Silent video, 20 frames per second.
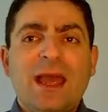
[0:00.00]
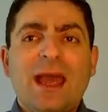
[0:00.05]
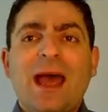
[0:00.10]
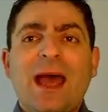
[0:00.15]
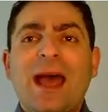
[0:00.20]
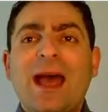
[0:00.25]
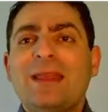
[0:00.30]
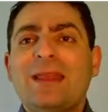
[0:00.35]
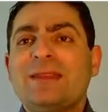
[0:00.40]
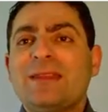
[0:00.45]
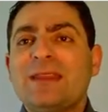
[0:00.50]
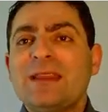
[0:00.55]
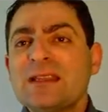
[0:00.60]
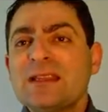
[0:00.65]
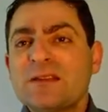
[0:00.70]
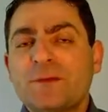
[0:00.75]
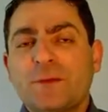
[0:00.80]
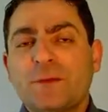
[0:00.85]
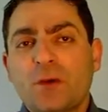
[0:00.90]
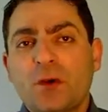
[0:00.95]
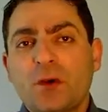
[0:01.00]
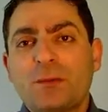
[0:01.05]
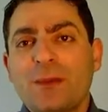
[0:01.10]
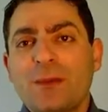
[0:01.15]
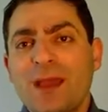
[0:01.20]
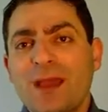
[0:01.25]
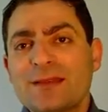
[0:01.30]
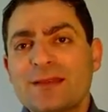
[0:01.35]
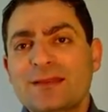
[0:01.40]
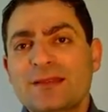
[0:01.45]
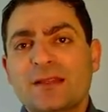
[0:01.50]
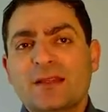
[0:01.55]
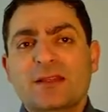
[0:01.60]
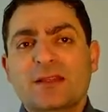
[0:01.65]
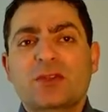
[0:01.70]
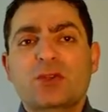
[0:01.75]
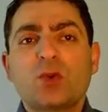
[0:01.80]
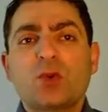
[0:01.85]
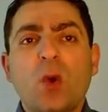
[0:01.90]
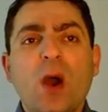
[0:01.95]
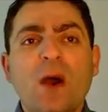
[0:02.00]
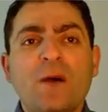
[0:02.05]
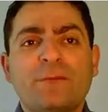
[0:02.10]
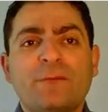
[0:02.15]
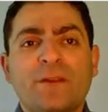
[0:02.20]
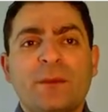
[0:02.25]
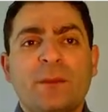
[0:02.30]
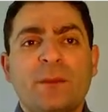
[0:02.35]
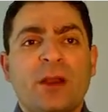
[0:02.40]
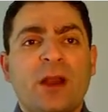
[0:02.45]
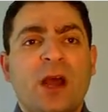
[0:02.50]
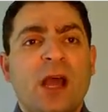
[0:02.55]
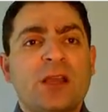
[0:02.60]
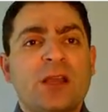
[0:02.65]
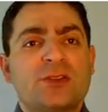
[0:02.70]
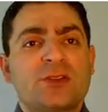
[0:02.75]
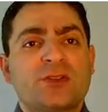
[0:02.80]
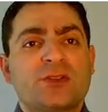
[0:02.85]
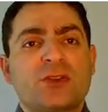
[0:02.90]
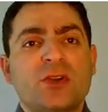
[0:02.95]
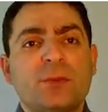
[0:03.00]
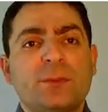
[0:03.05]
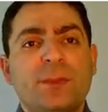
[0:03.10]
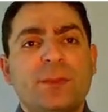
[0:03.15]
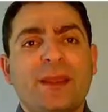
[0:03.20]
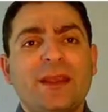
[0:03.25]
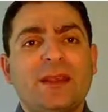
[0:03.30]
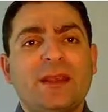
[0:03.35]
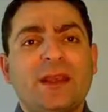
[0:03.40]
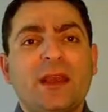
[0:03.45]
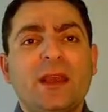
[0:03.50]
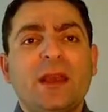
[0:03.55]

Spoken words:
And these four masks, two of them are isotropic